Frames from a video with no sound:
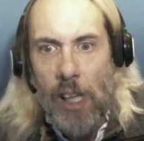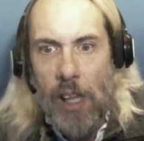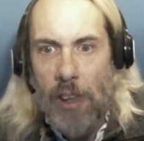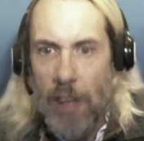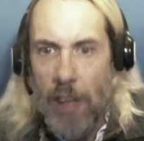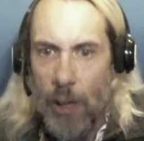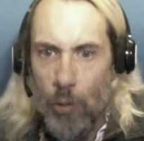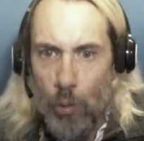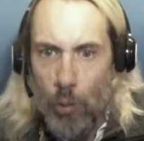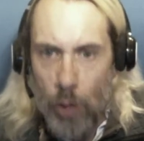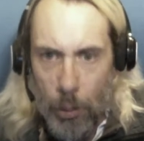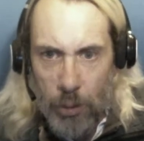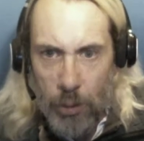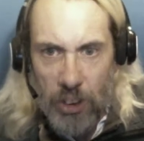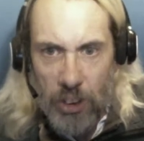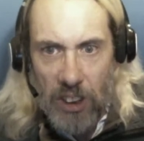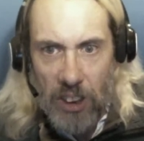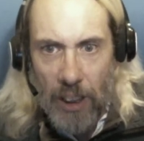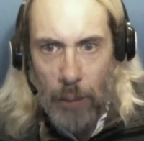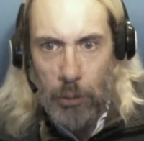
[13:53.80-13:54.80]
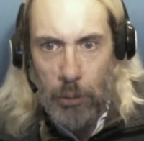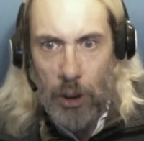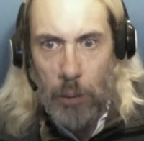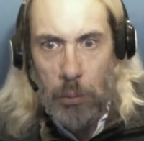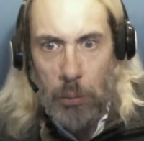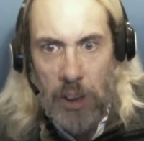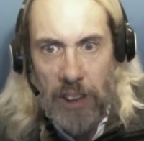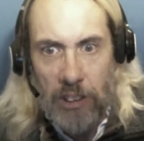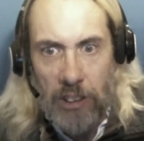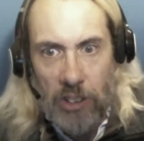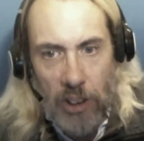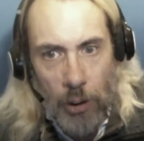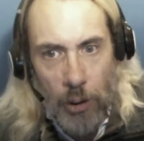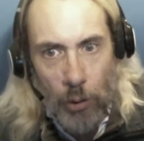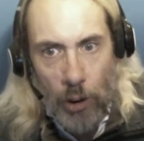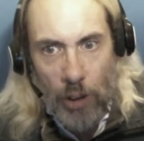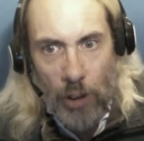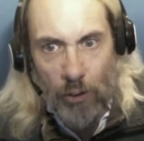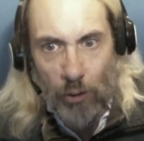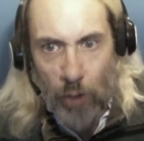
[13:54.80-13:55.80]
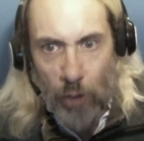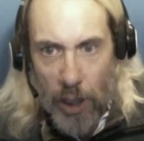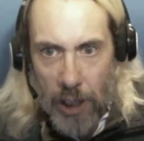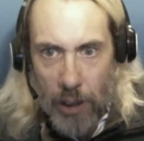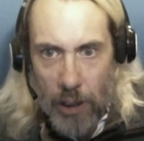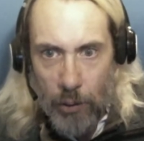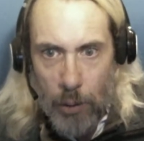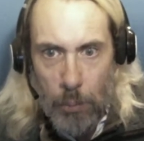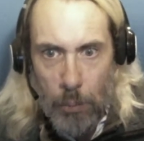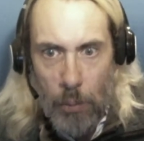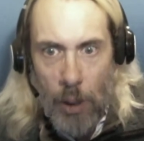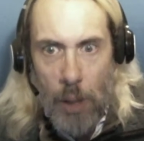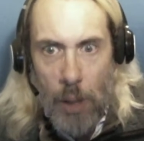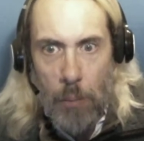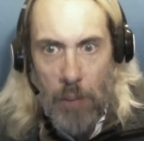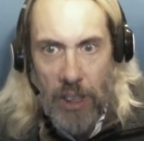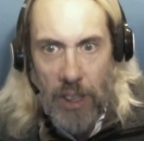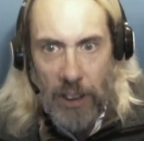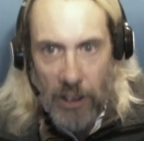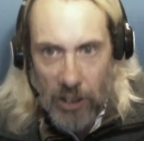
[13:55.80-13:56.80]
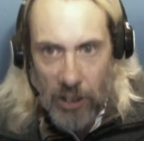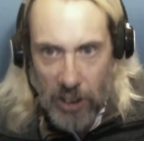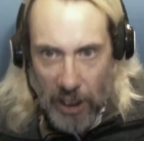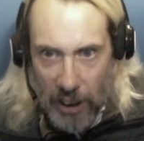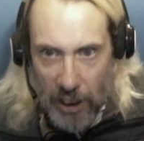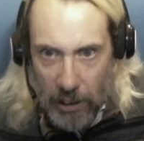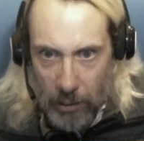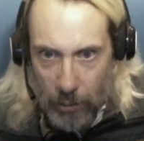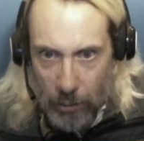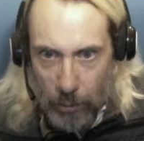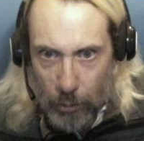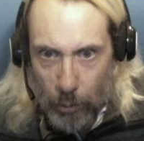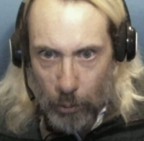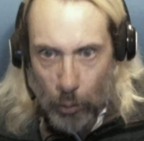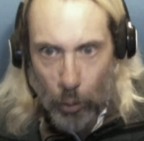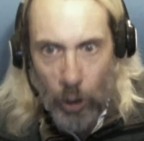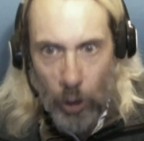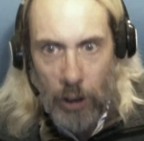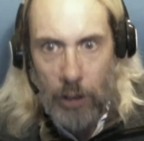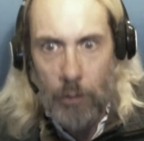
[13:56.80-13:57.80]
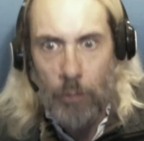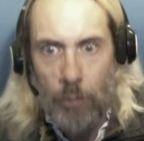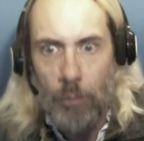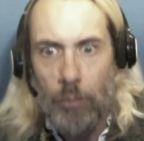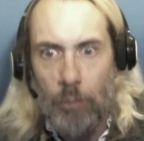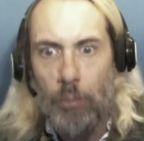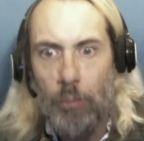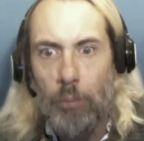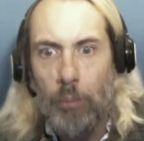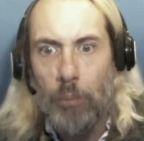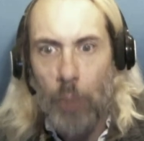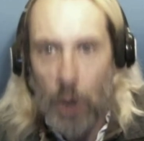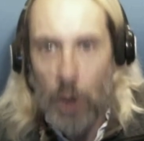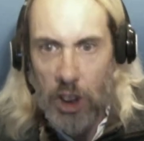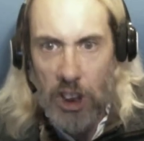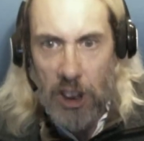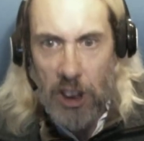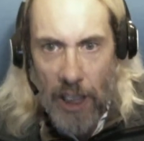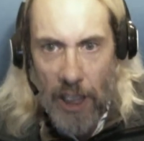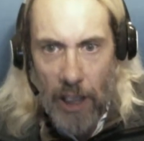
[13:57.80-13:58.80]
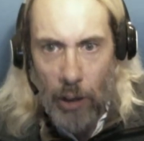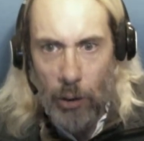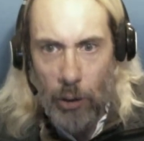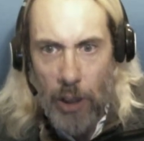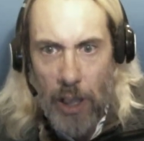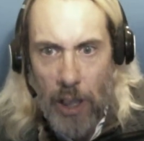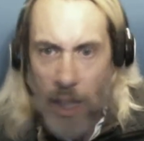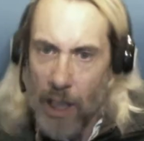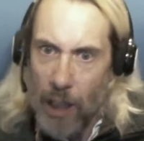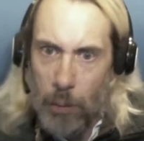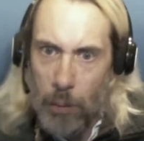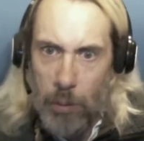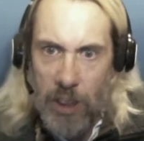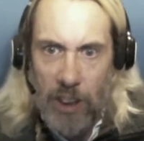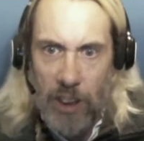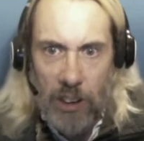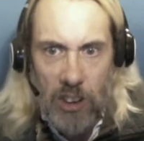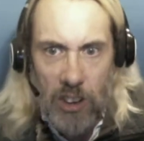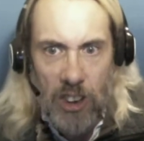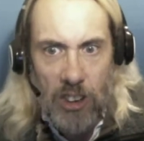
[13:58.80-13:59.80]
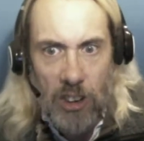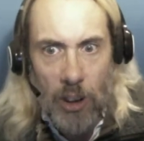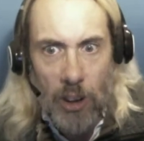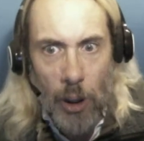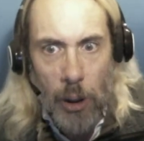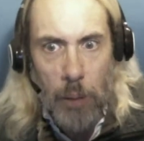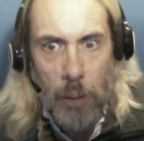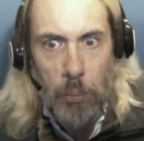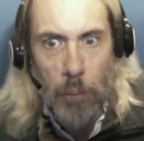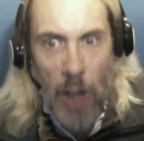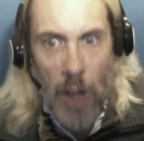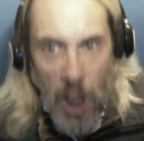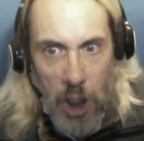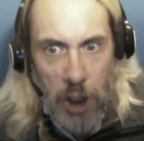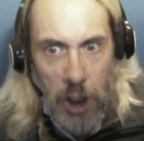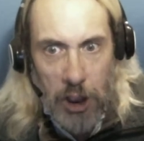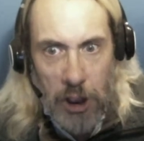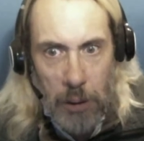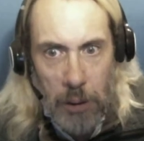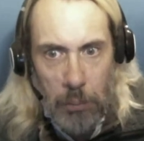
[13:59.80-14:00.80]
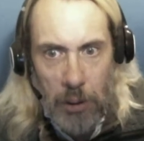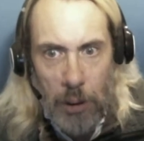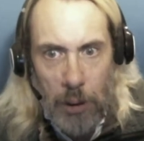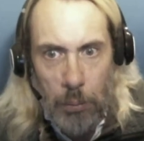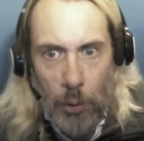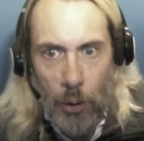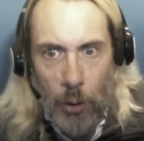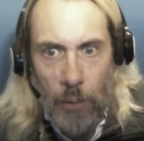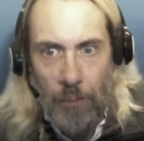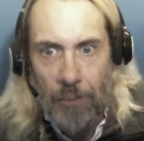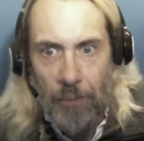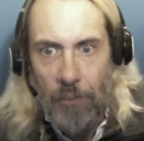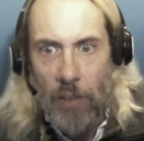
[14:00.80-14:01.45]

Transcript: They rubber stamped it because they were afraid of him, because they were pushed down, and because he started purging people.